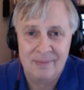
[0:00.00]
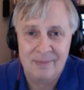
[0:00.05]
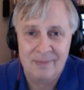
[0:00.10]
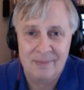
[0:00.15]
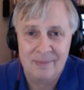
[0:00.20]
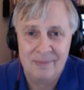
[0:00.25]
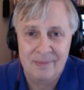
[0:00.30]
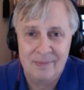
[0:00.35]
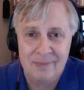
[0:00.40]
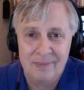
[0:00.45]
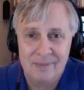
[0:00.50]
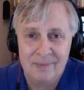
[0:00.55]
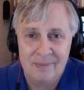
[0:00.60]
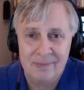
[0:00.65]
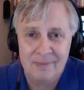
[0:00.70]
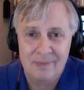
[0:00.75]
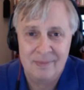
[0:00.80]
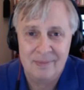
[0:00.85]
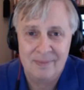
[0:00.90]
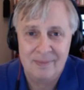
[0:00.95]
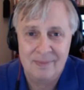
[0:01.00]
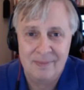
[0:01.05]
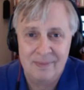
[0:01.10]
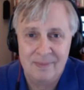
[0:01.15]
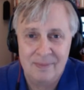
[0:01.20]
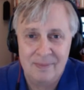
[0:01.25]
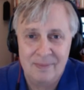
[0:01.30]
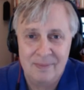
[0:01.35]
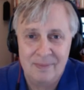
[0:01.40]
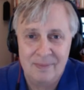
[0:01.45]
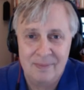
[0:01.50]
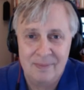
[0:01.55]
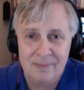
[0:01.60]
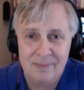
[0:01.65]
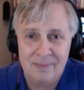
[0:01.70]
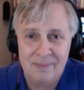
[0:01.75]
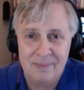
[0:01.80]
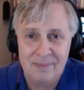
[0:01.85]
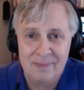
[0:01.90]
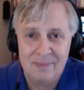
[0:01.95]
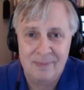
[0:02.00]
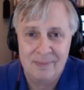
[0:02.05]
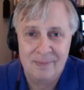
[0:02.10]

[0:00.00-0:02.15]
The person shown says nothing.